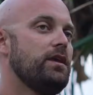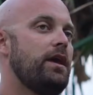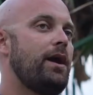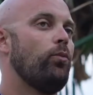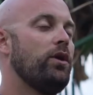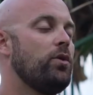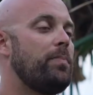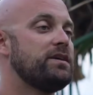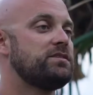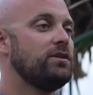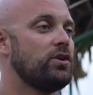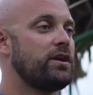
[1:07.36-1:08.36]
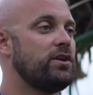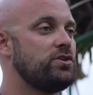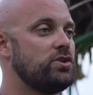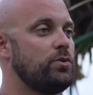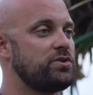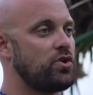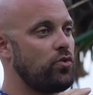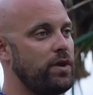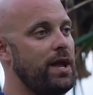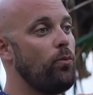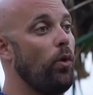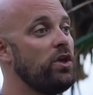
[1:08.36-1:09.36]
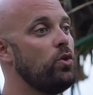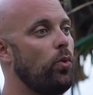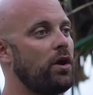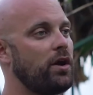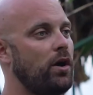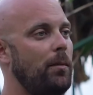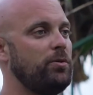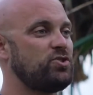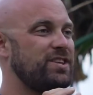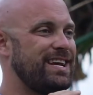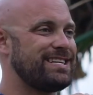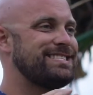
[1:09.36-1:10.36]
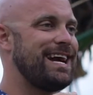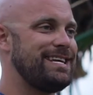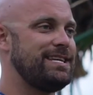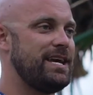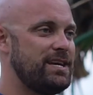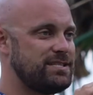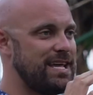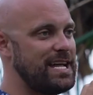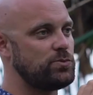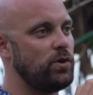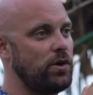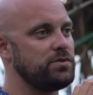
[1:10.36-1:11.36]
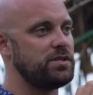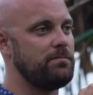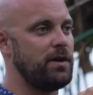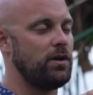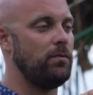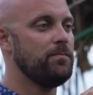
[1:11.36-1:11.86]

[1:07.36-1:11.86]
And what you're basically looking to do is create what you want to accomplish in the next 90 days. That's what goes in the middle.